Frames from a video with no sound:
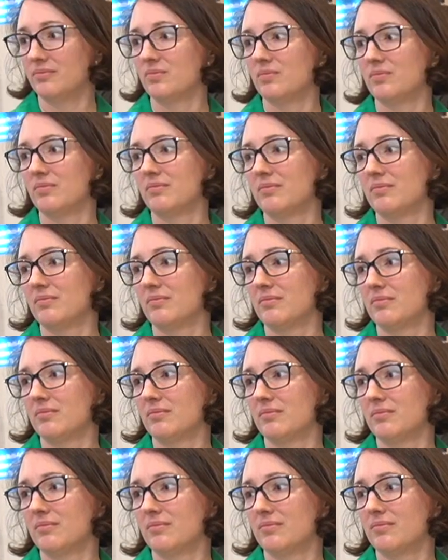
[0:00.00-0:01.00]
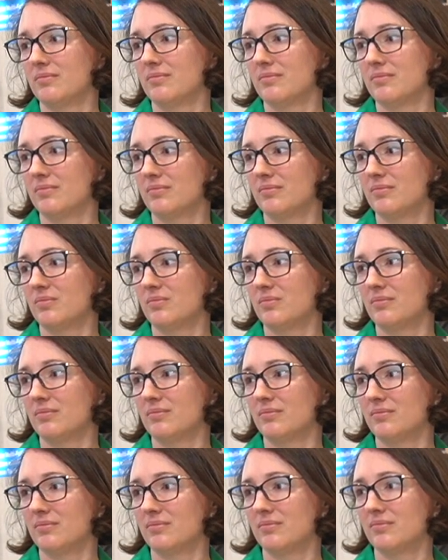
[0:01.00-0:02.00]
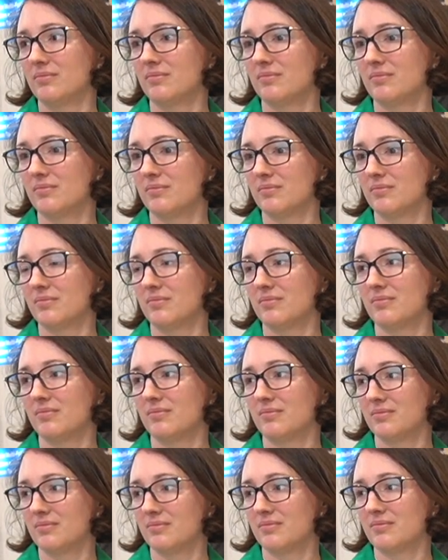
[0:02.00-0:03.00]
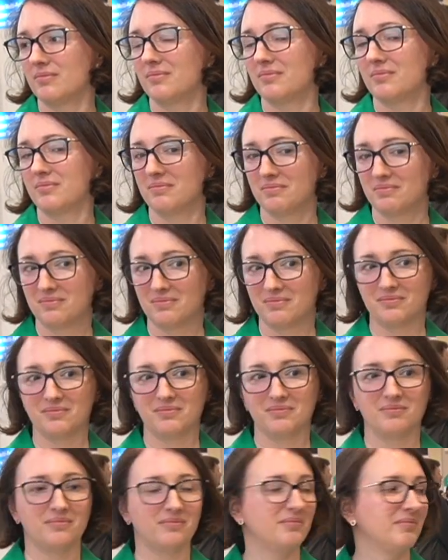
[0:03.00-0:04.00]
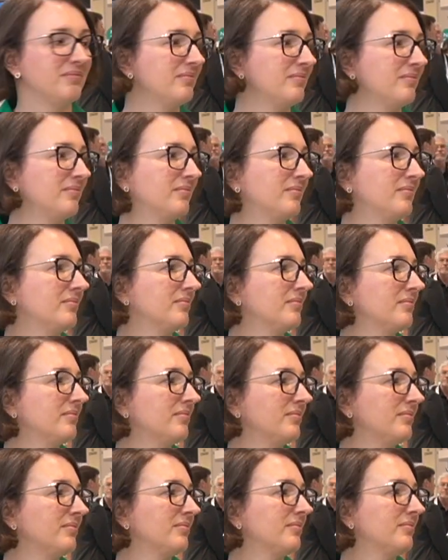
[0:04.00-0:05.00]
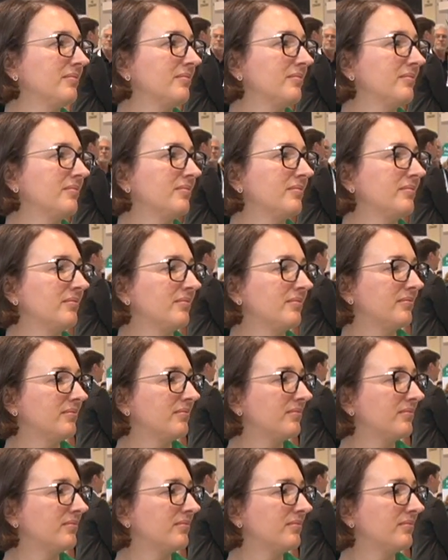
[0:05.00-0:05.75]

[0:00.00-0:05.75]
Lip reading: No words are spoken by the person on screen.